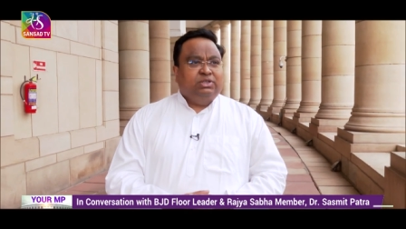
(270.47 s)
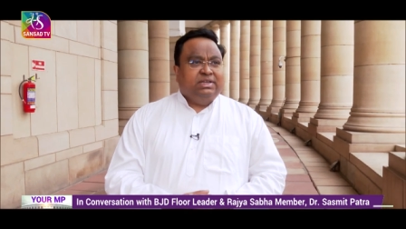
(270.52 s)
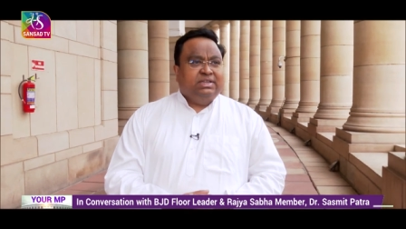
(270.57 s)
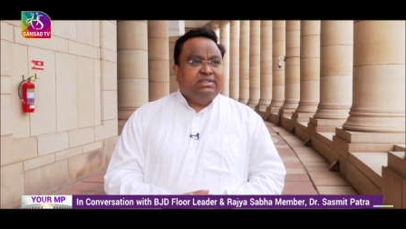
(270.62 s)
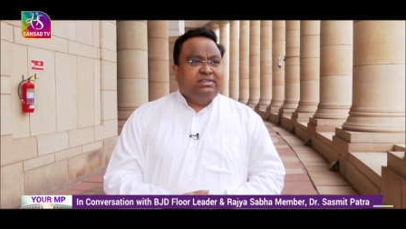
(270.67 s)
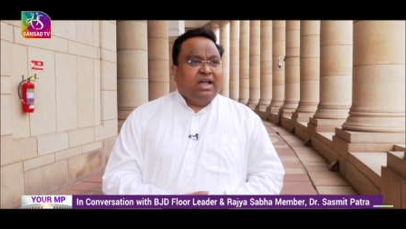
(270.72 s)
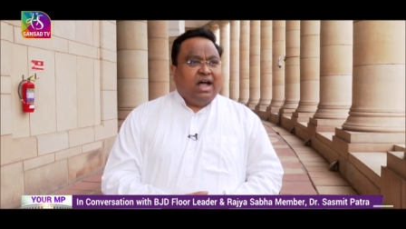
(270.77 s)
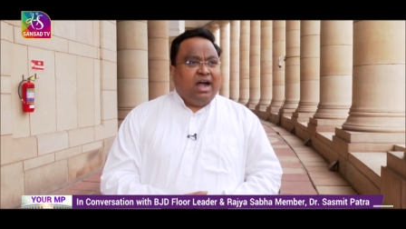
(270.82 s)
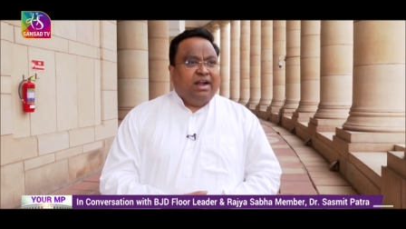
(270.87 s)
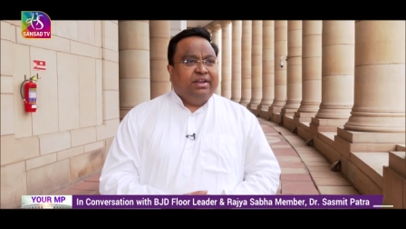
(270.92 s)

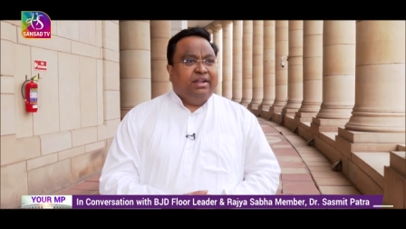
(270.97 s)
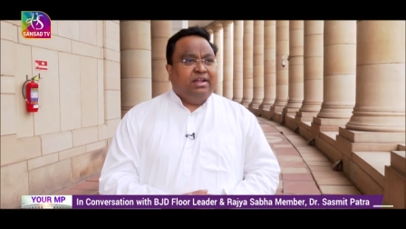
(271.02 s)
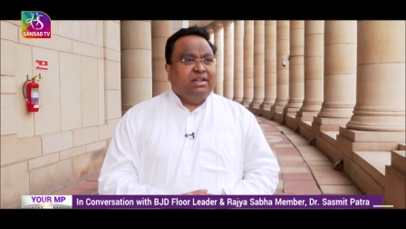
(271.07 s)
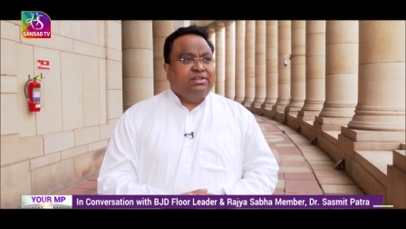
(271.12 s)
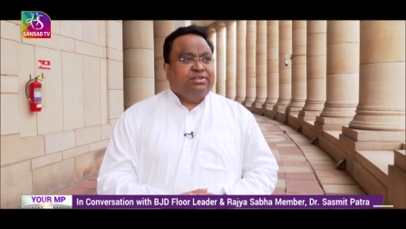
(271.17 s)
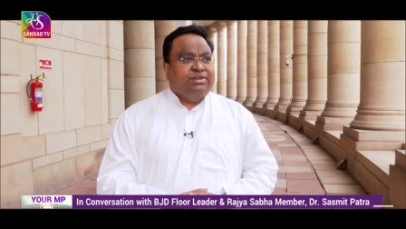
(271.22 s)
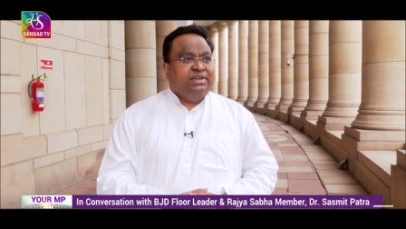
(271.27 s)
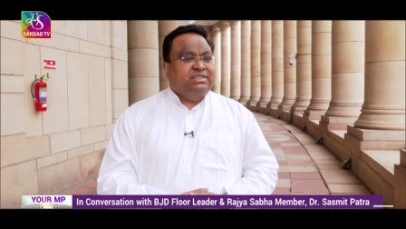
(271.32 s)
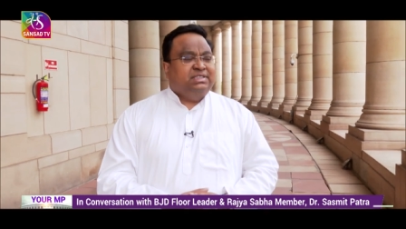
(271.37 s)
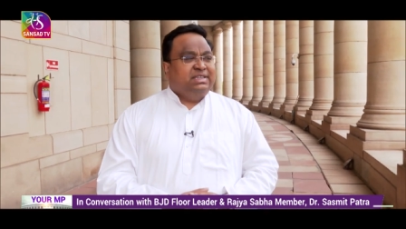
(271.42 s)
is the Article
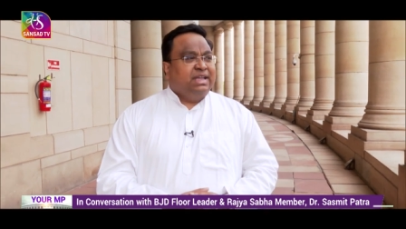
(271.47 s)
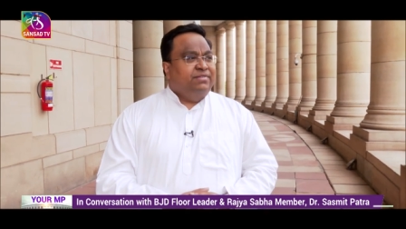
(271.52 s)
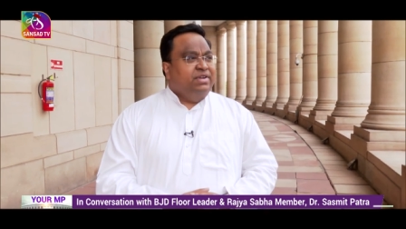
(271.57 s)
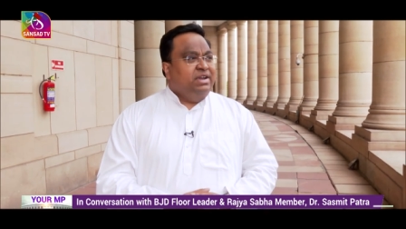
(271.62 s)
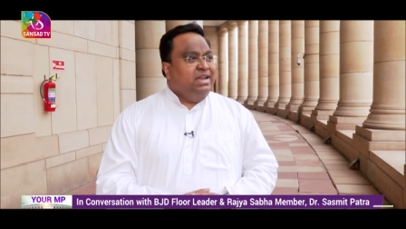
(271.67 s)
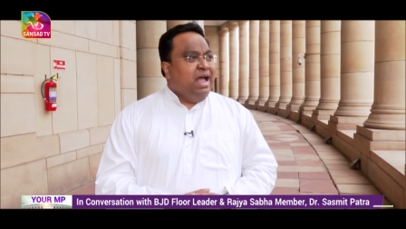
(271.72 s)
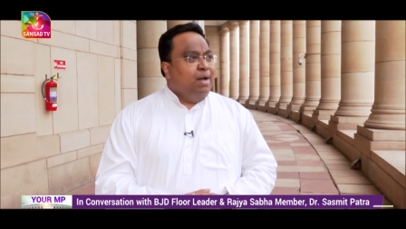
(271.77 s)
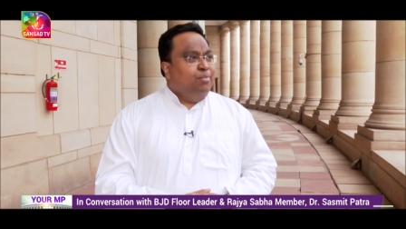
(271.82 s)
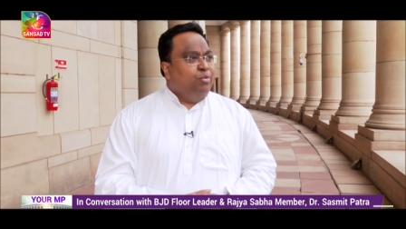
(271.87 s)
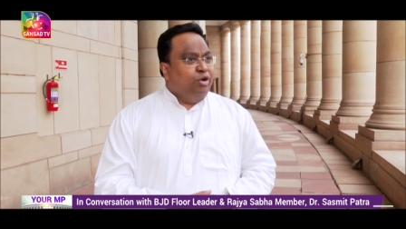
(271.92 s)

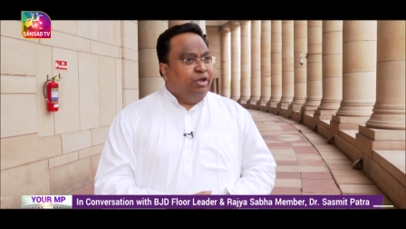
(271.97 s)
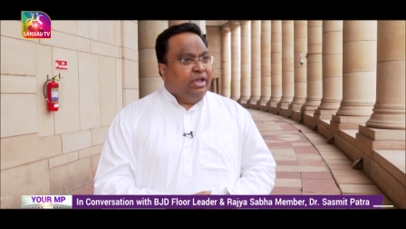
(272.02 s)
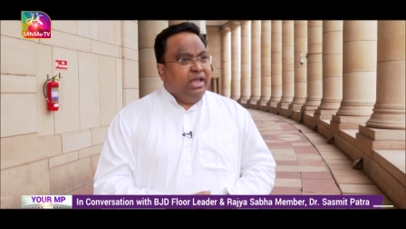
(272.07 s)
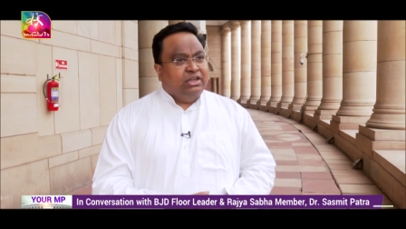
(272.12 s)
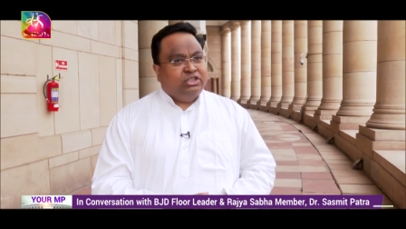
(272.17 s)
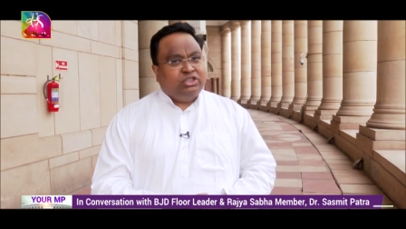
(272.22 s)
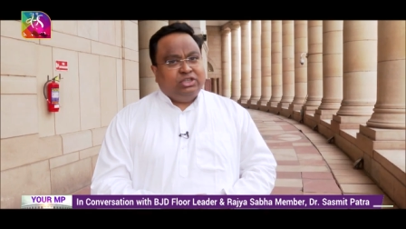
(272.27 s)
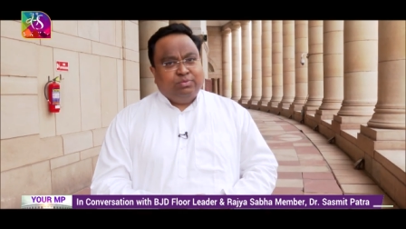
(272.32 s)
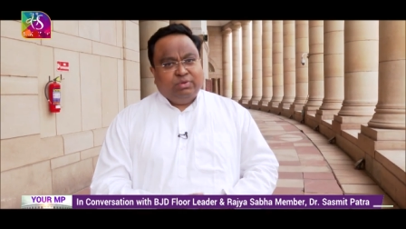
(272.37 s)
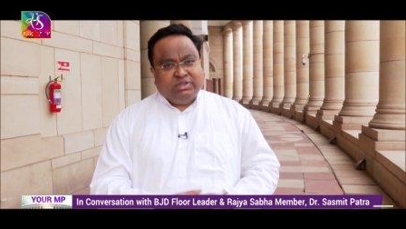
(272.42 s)
370
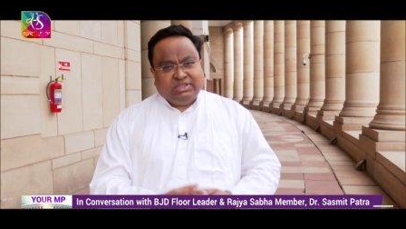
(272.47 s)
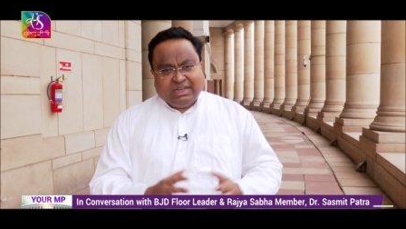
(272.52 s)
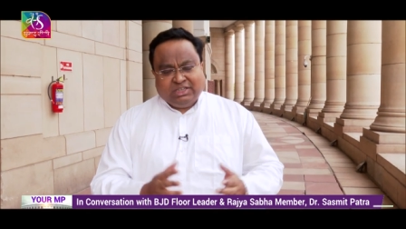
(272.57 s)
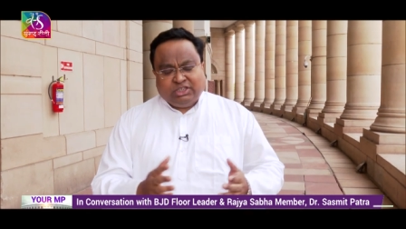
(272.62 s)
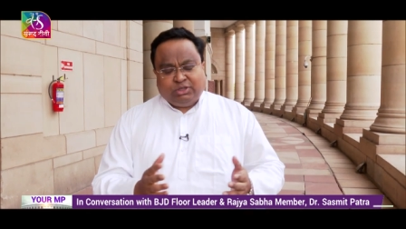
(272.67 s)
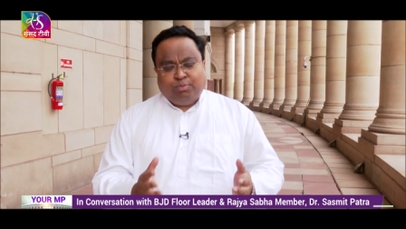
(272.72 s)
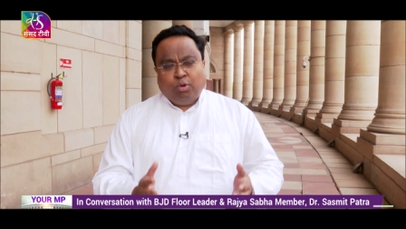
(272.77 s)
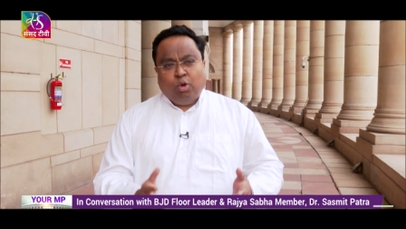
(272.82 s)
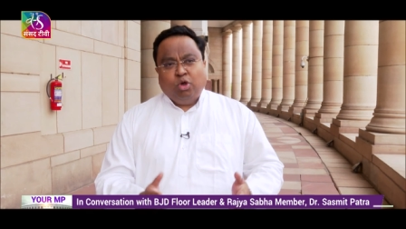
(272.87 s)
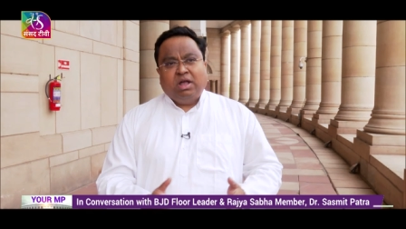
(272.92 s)
abrogation, which I
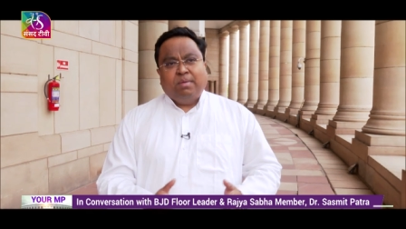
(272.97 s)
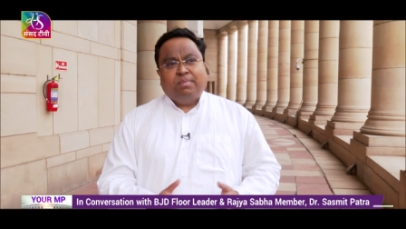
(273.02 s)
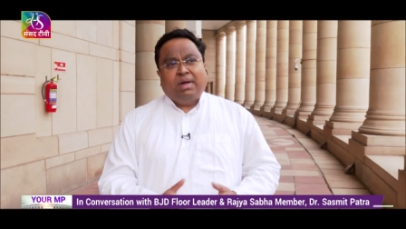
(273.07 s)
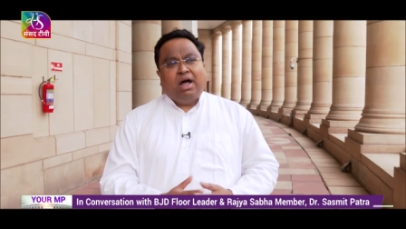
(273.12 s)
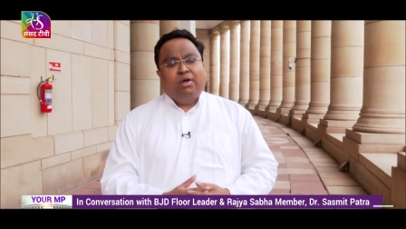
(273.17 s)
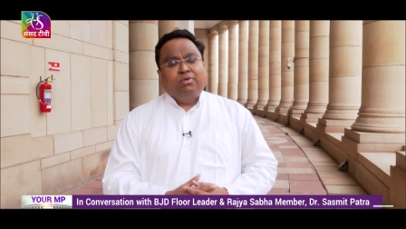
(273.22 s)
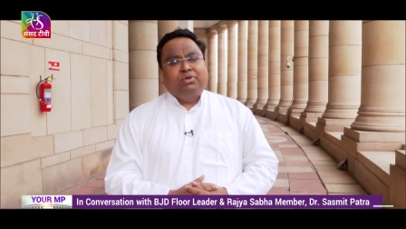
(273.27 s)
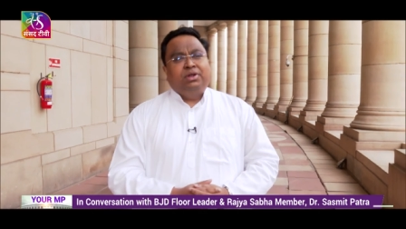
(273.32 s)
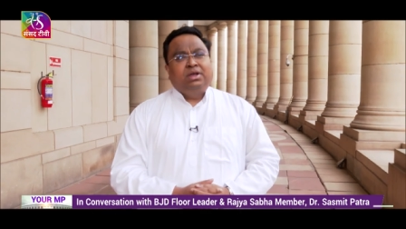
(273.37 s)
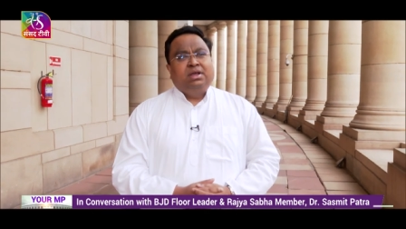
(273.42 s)
spoke
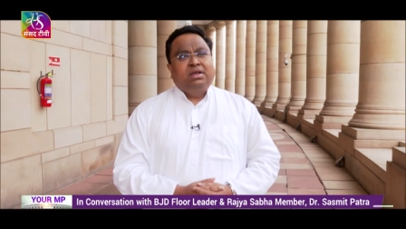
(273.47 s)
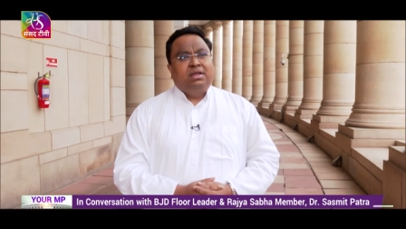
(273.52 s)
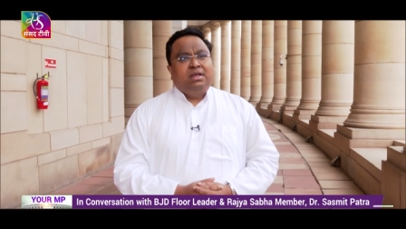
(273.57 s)
about.